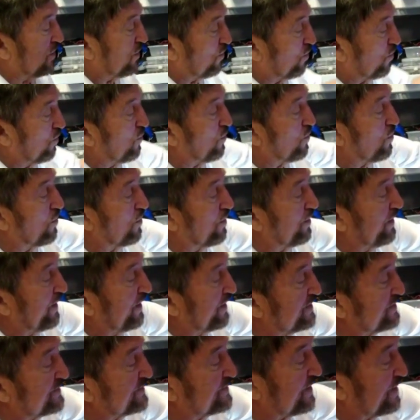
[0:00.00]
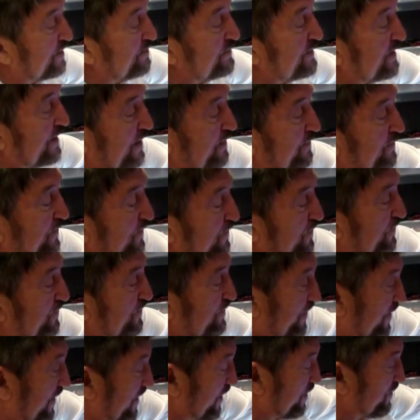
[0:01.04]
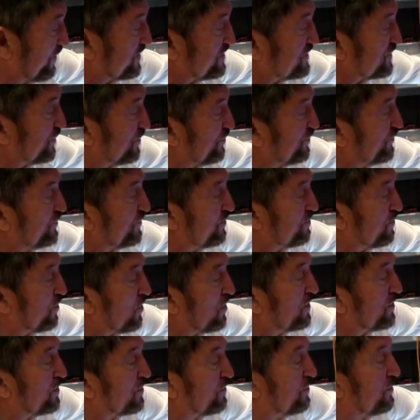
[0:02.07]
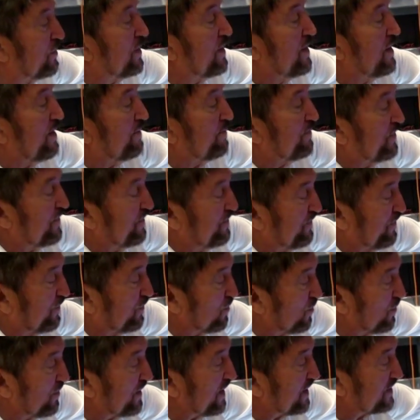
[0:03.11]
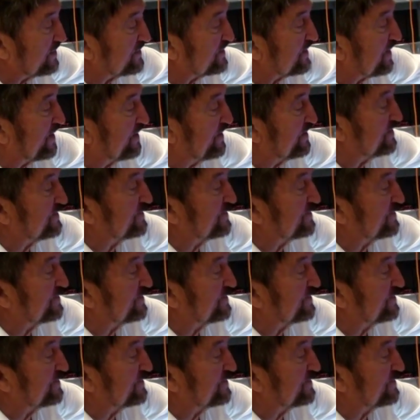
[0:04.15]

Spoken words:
or in some type of high-resolution monitor. But if you're going outside in